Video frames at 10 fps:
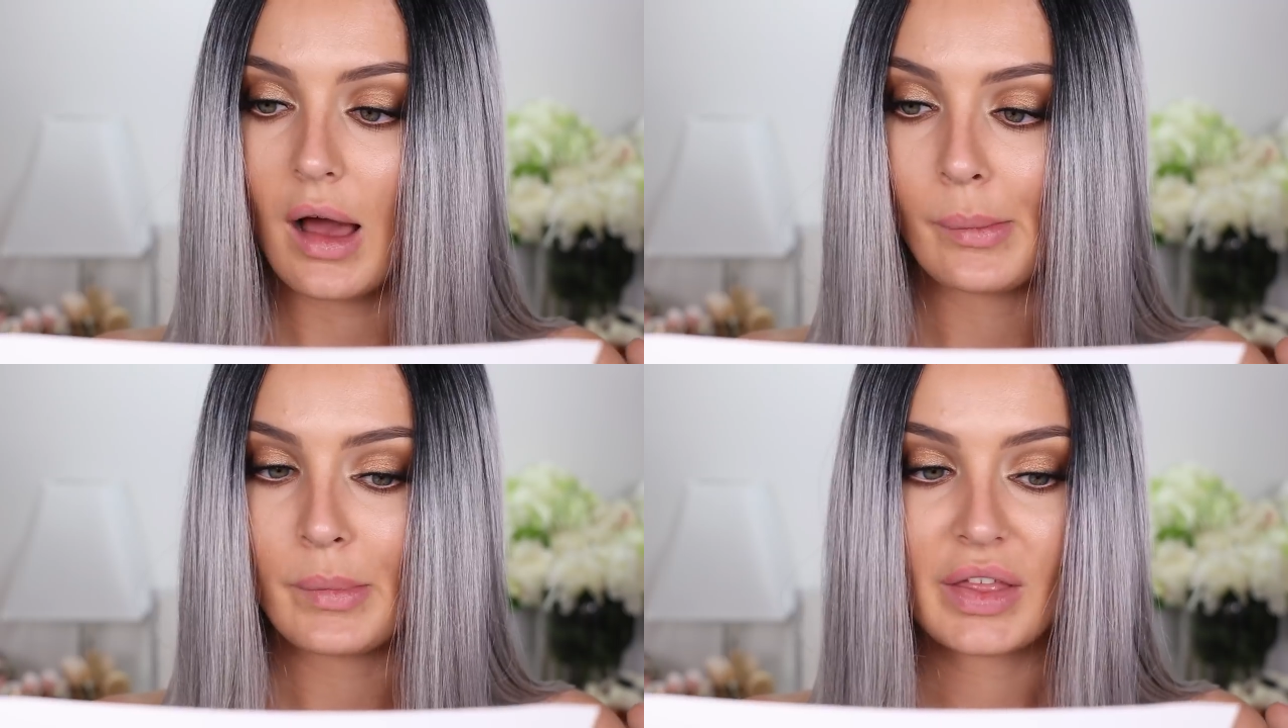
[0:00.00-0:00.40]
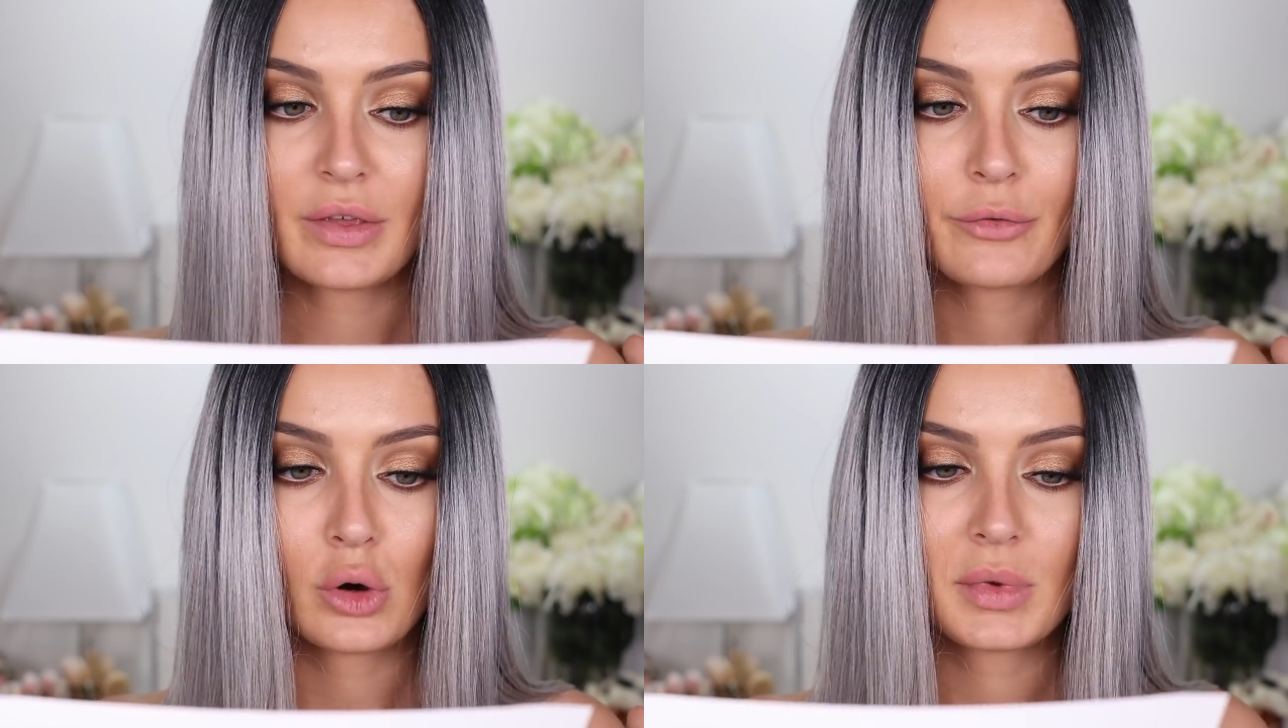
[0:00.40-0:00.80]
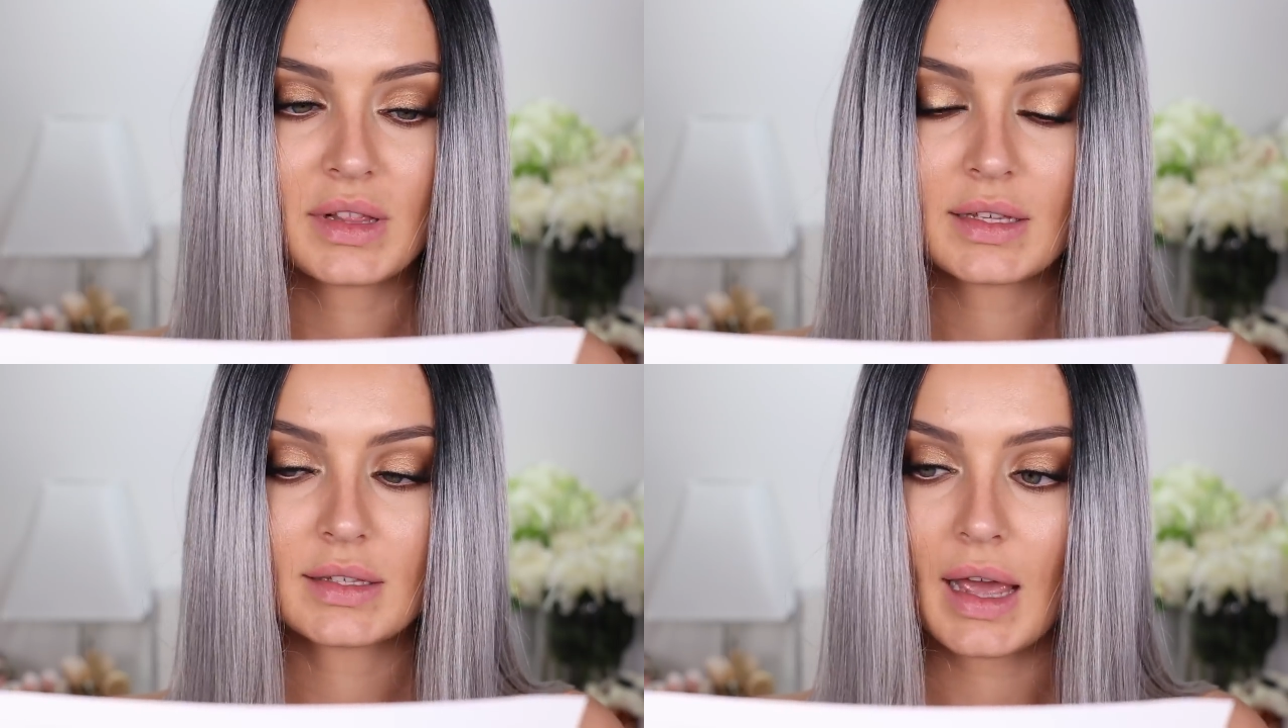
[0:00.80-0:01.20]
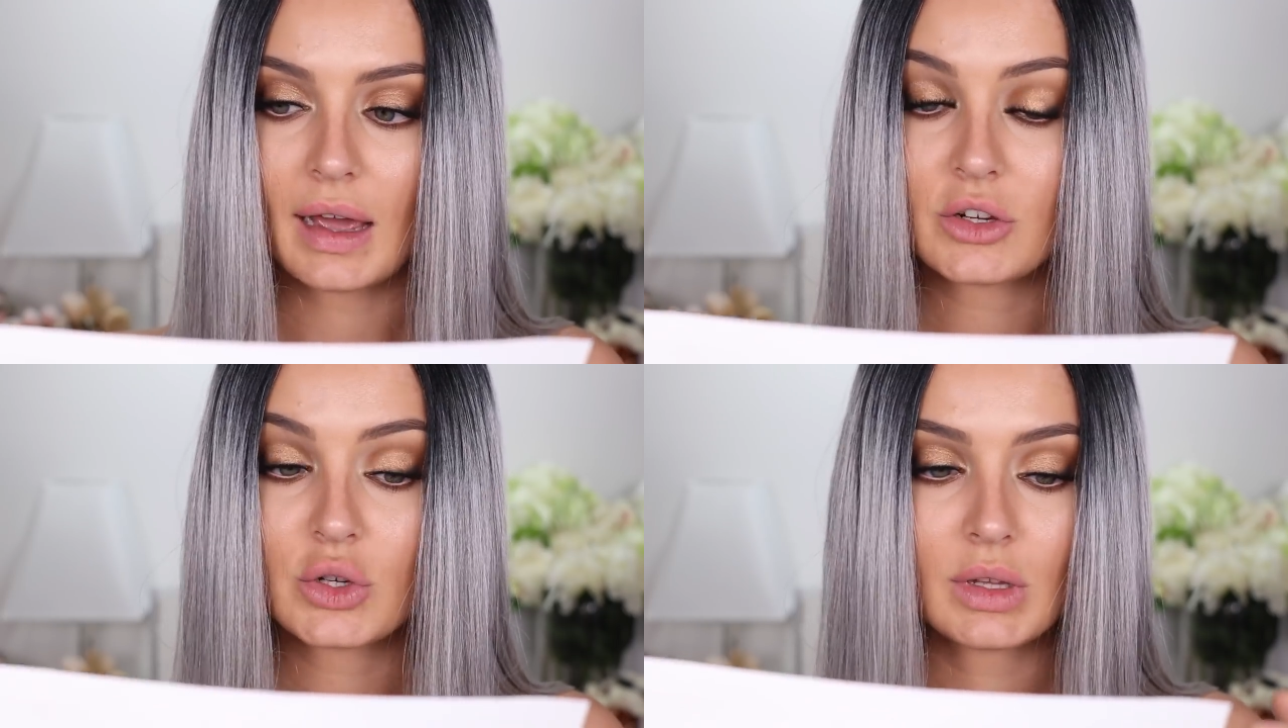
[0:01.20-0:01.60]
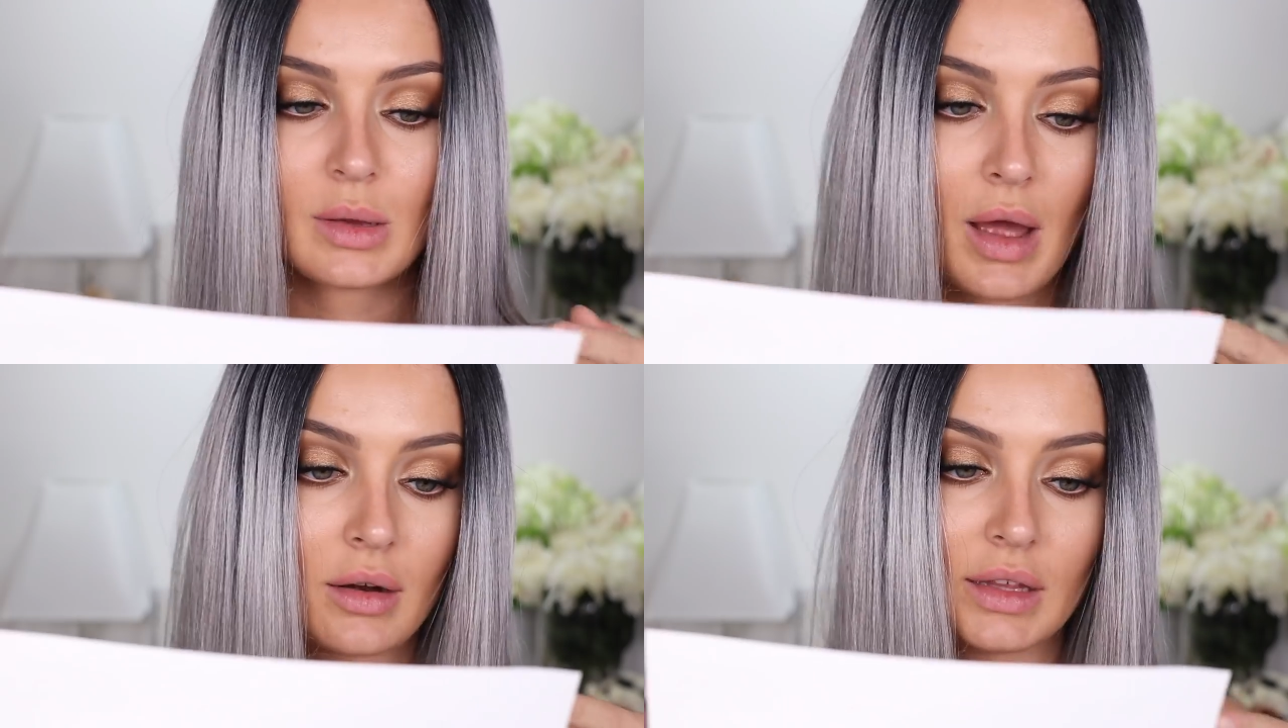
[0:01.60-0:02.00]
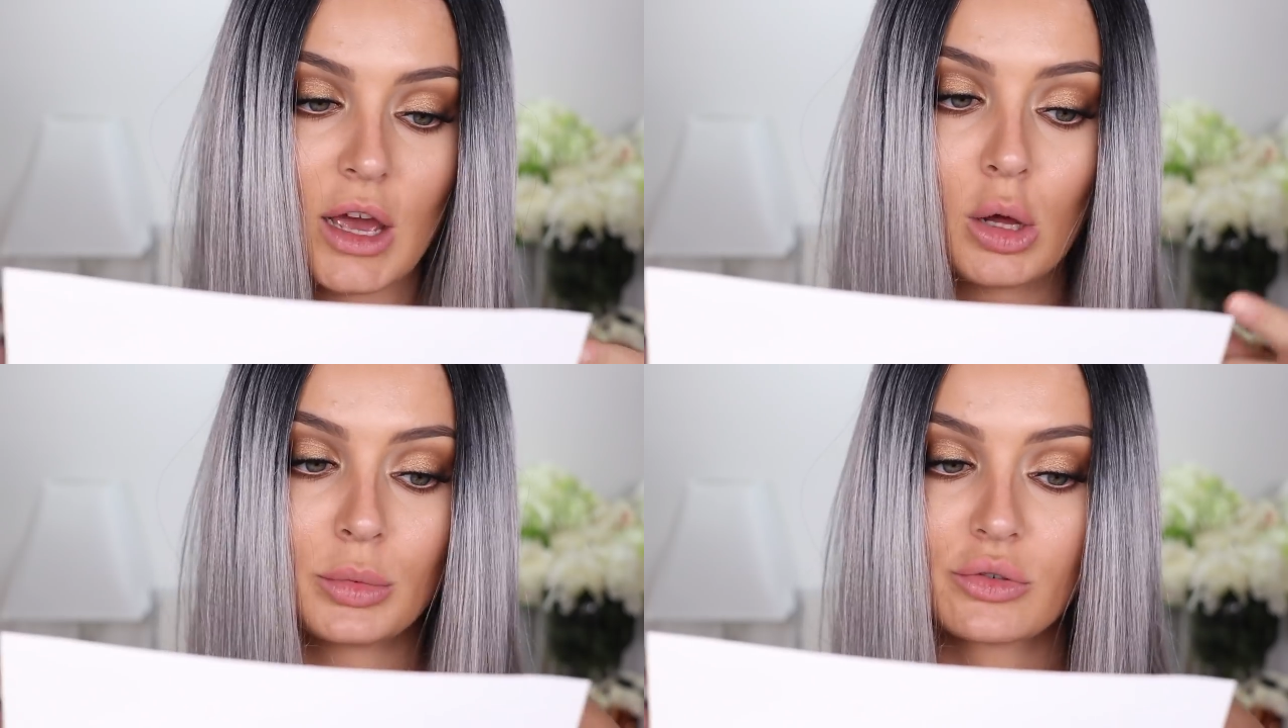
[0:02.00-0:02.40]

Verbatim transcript: and the formulas actually apparently help